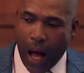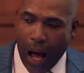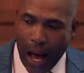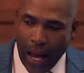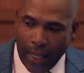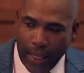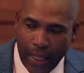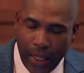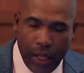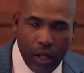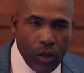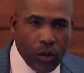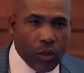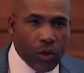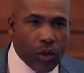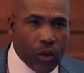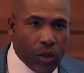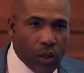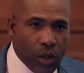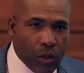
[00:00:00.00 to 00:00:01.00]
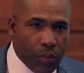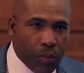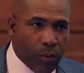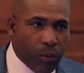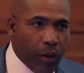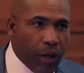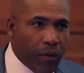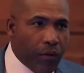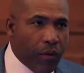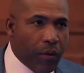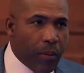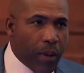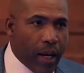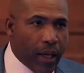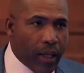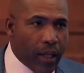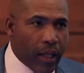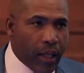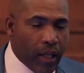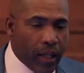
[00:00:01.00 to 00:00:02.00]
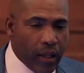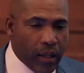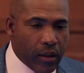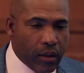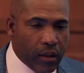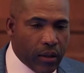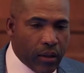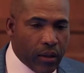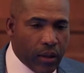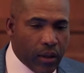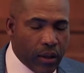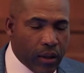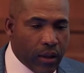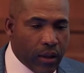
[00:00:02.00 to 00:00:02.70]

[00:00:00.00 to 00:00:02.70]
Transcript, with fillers: I need you to just pray for my kids